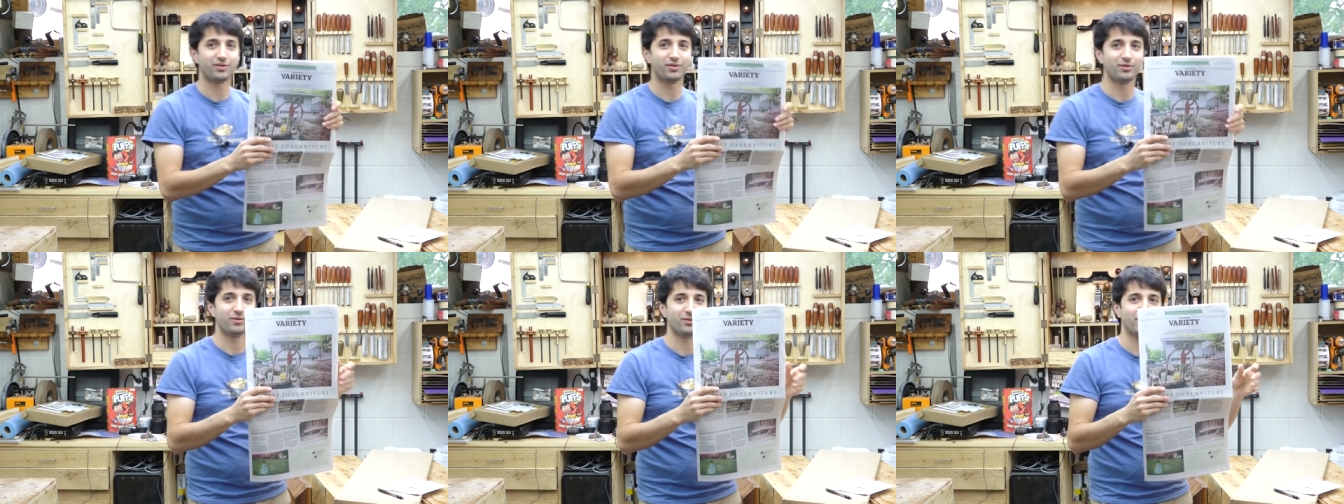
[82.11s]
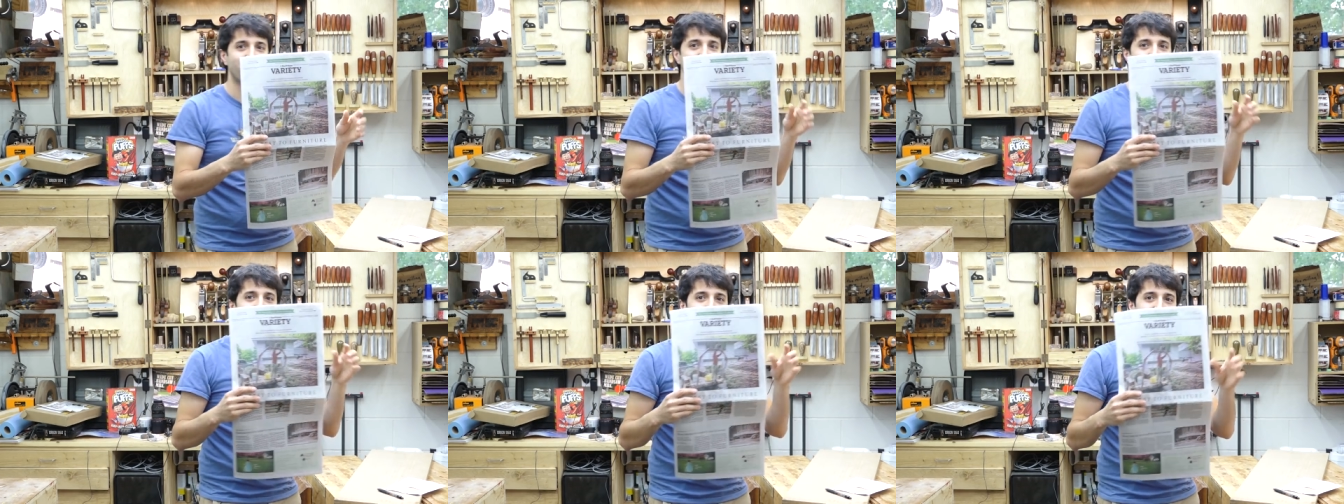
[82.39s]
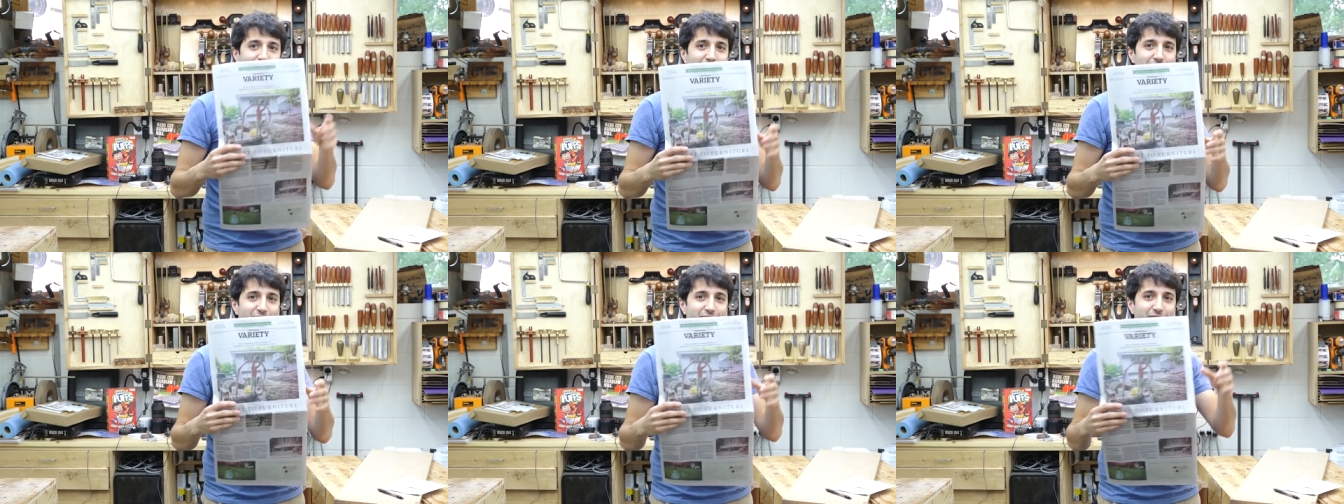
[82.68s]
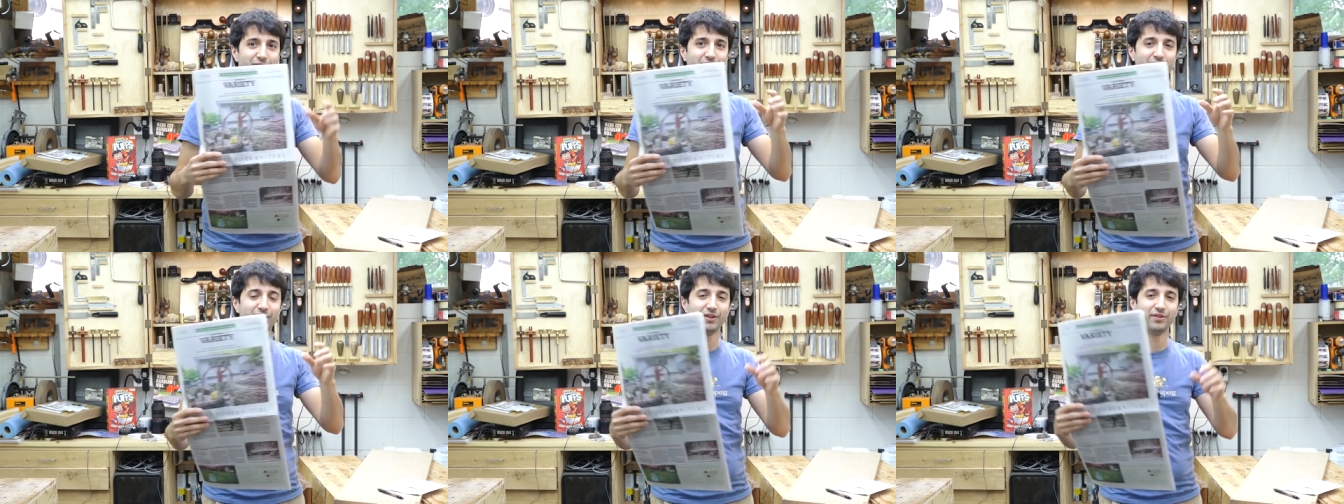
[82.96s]
to the
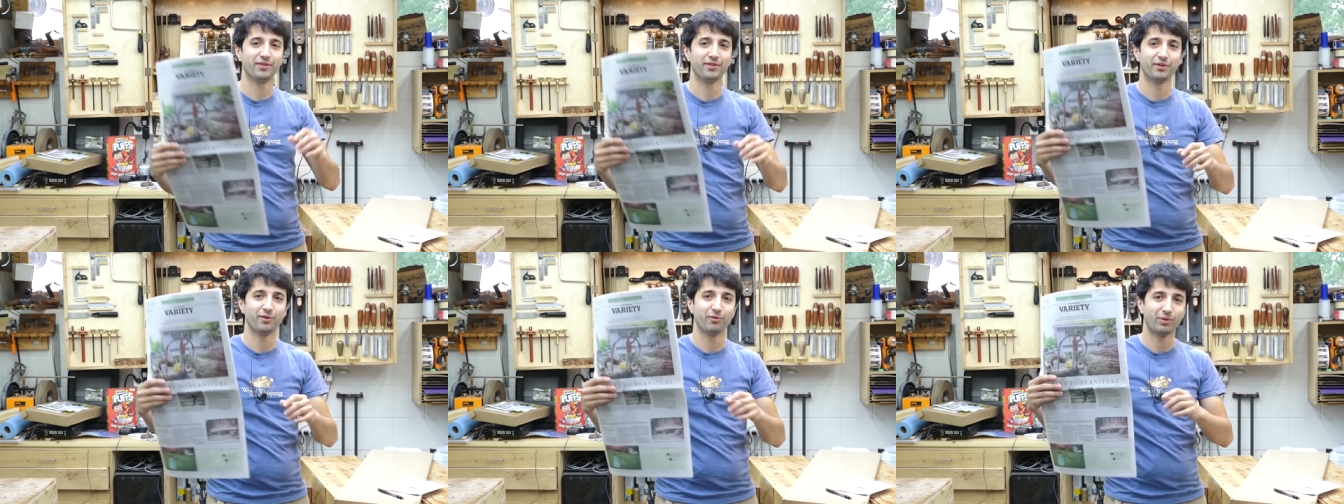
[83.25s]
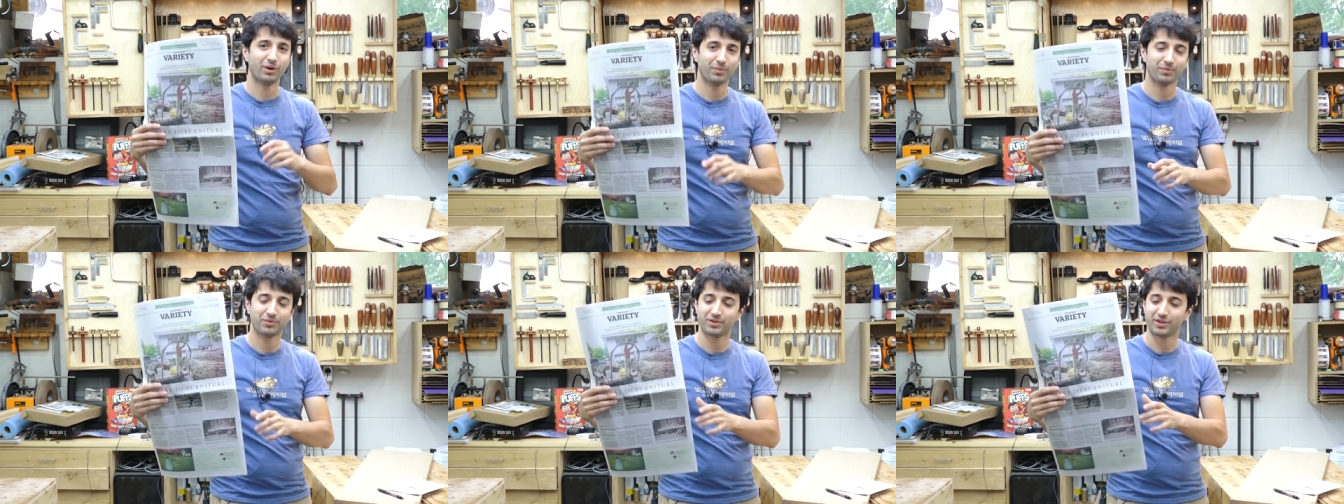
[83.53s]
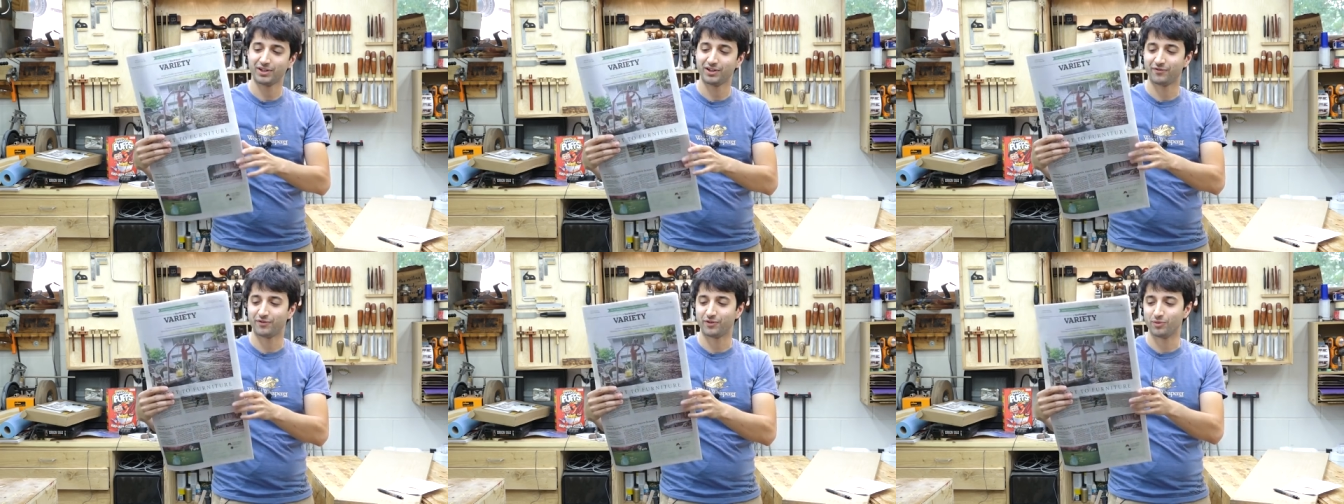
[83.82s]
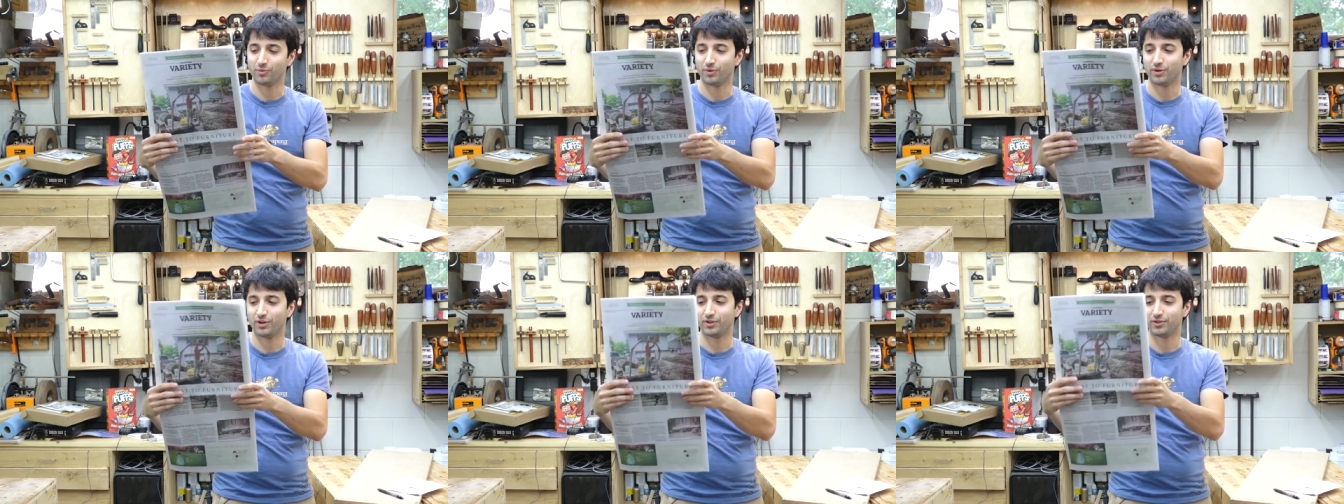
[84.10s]
article on their website if
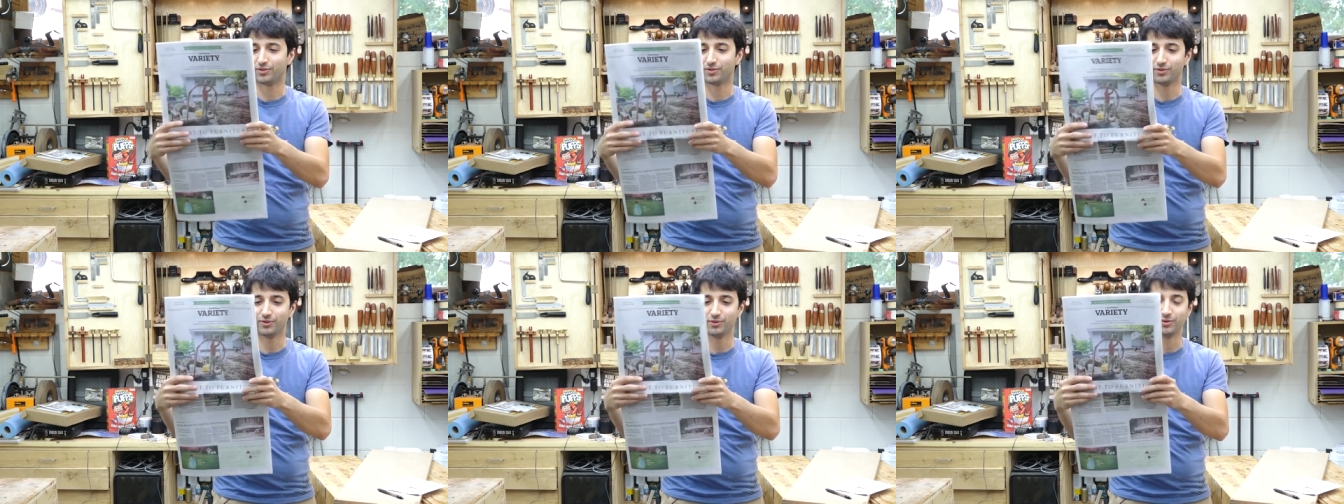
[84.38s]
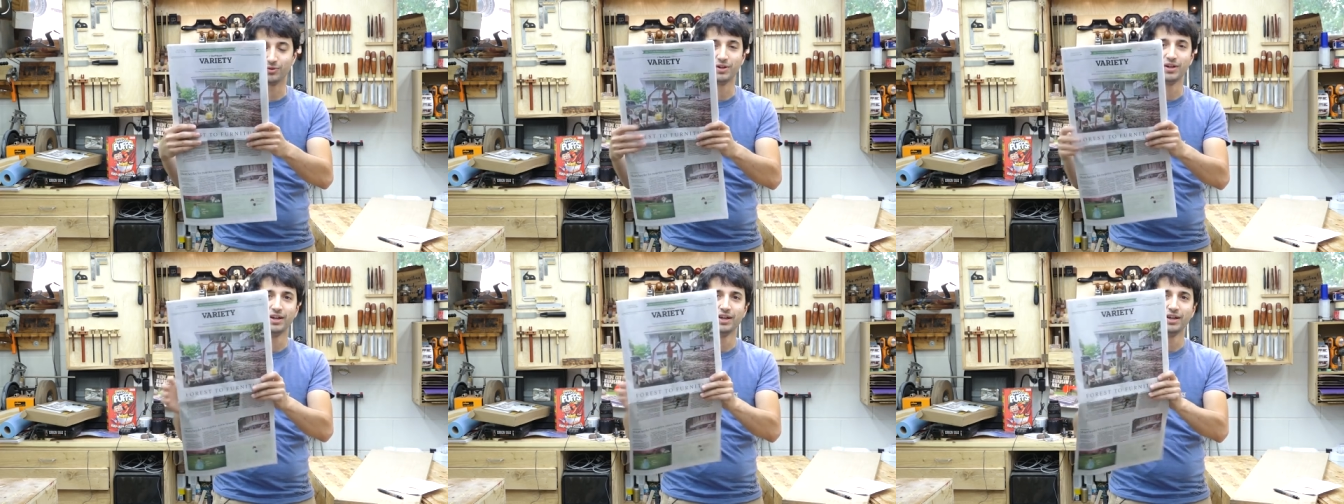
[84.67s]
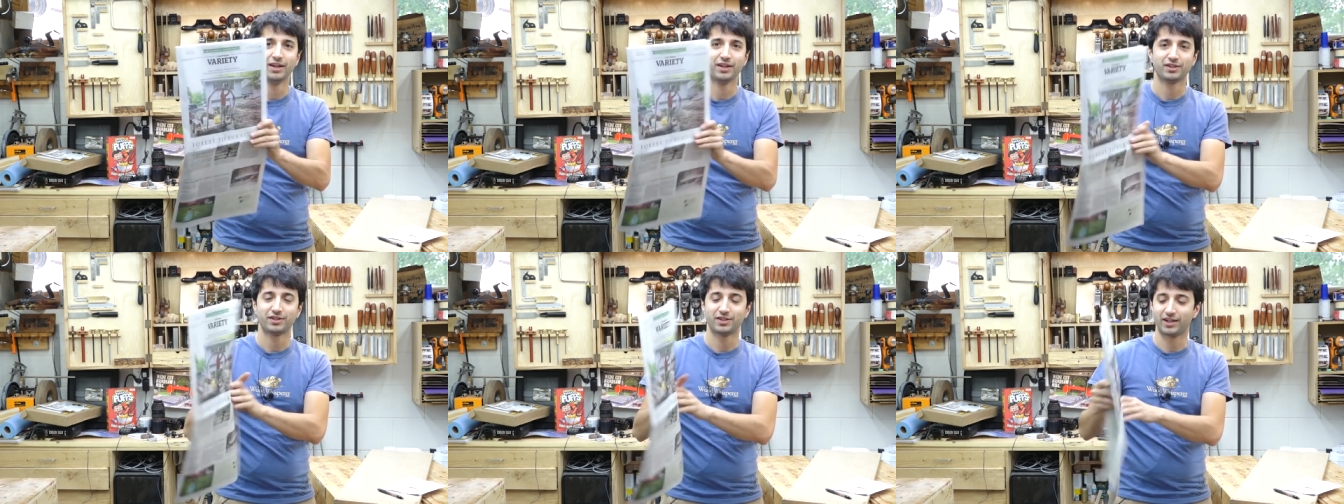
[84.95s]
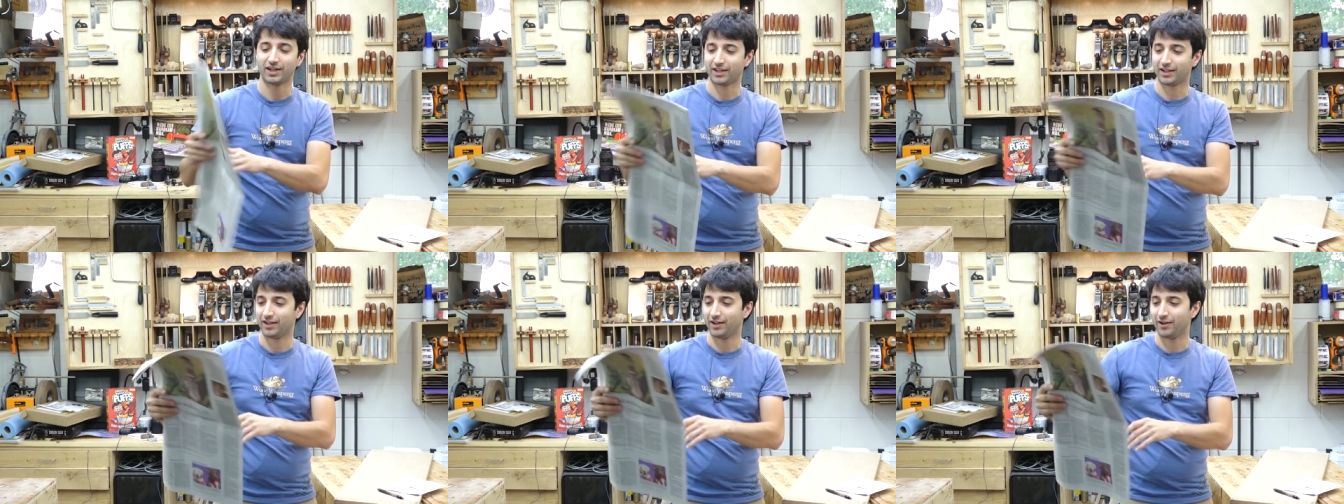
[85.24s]
you want to
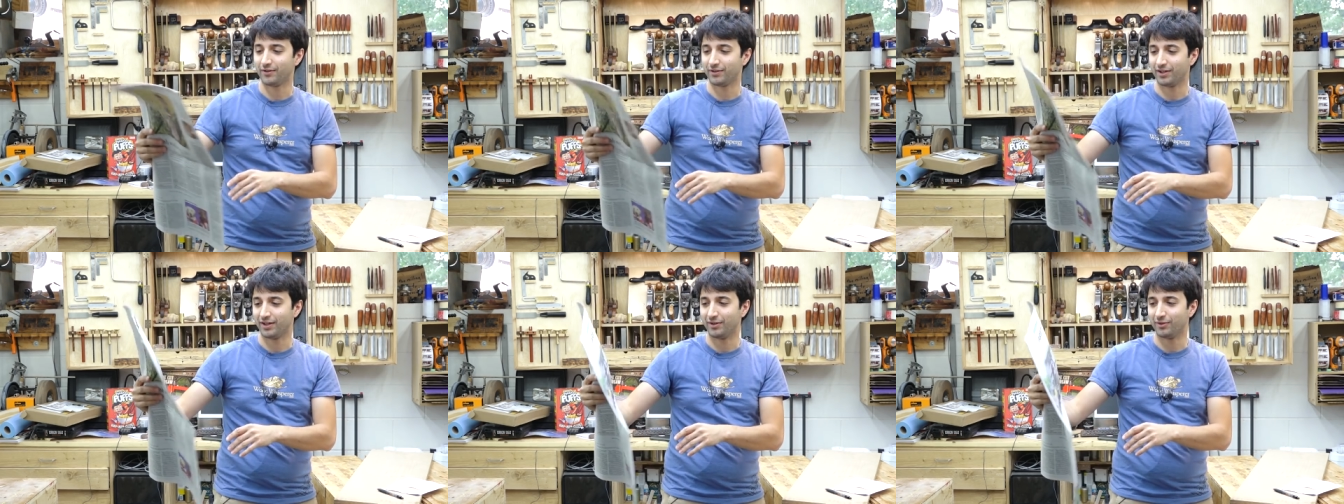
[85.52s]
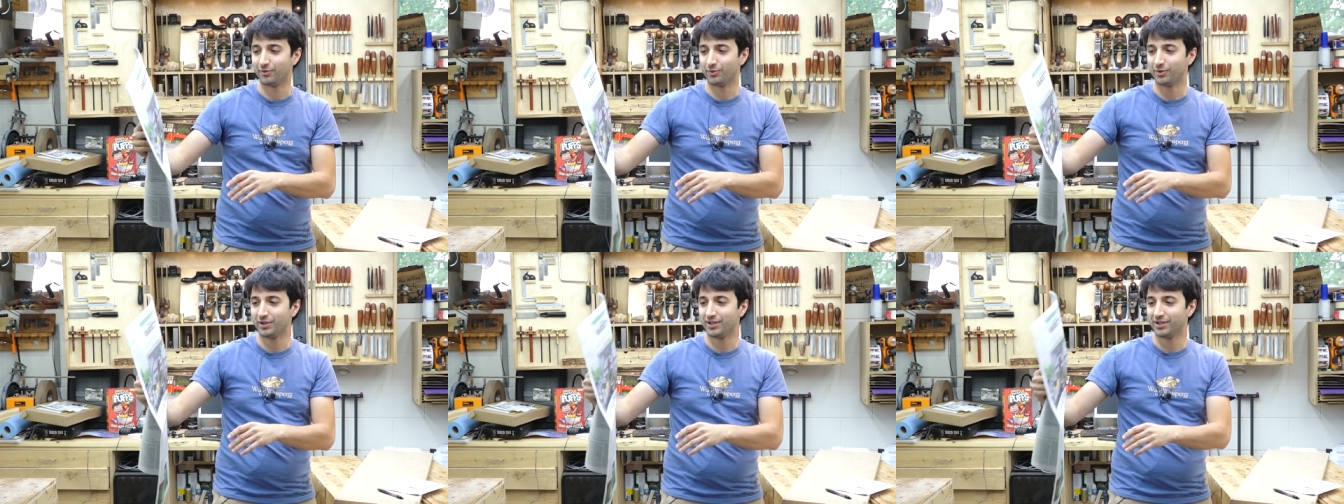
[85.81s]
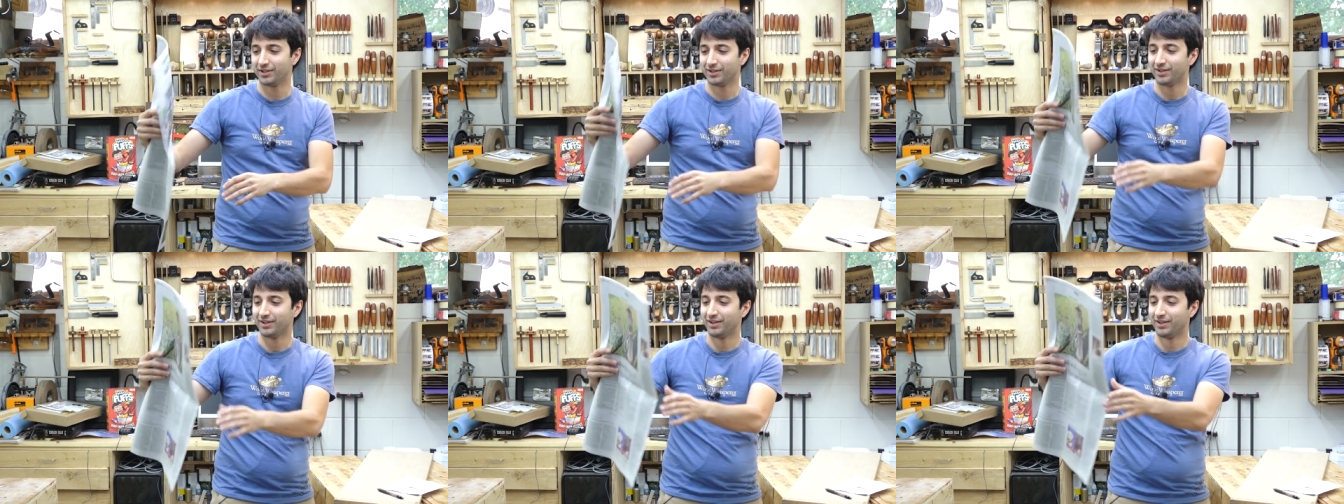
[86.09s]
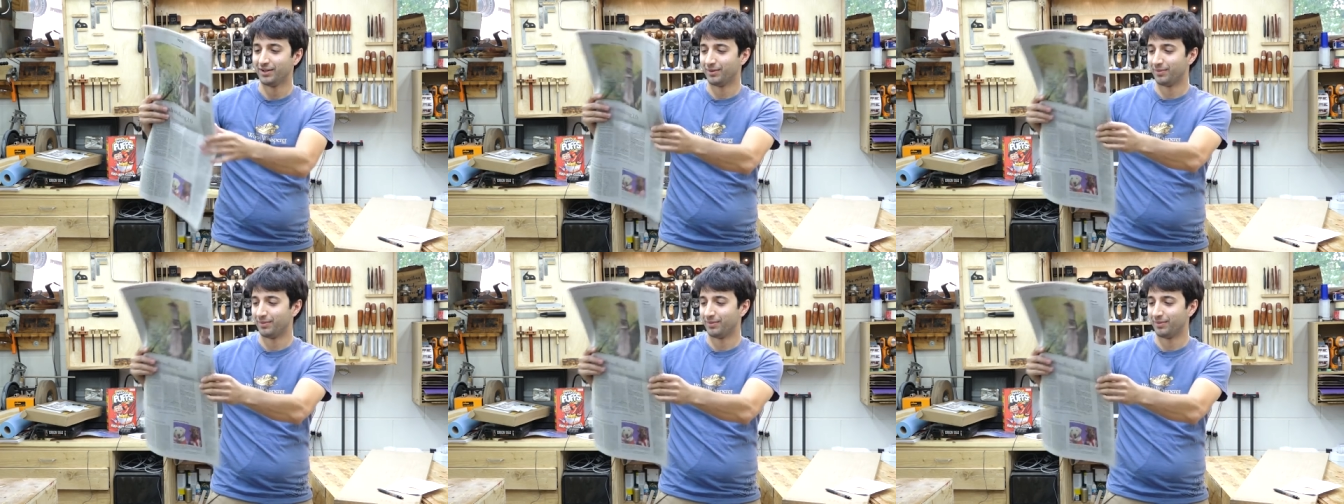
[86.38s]
check it out and read it,